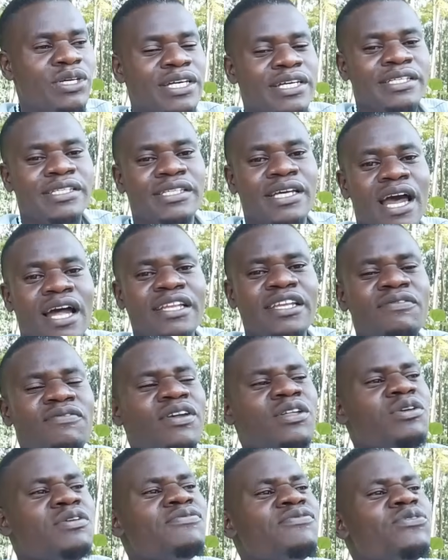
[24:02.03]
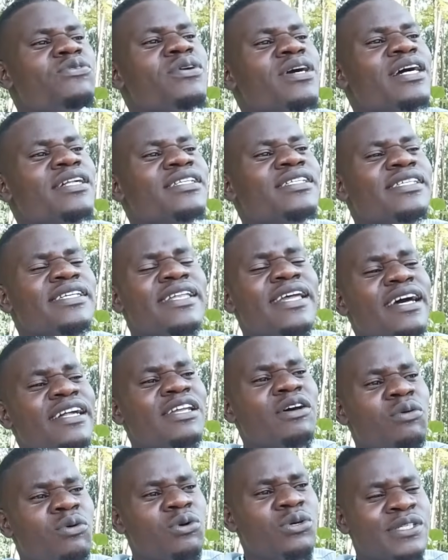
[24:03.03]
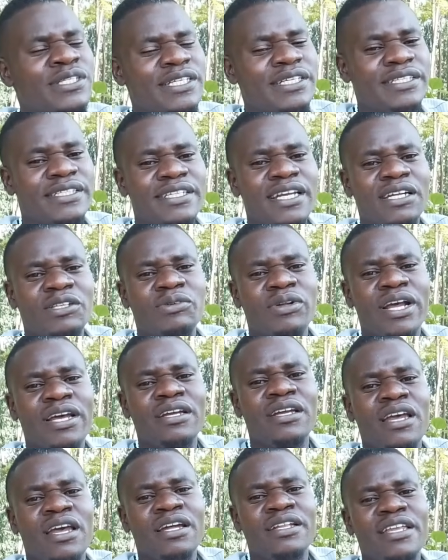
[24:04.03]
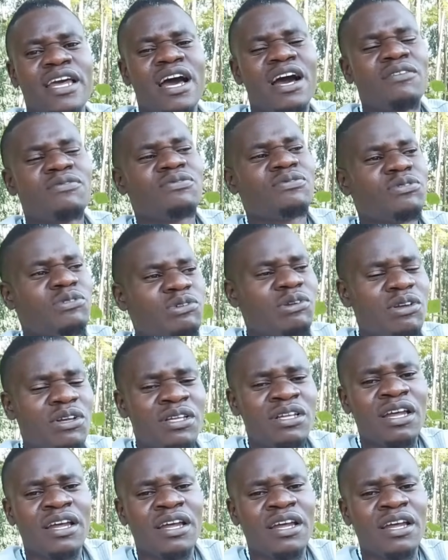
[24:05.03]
eat and even if you can see the other horses they are trying they have eh,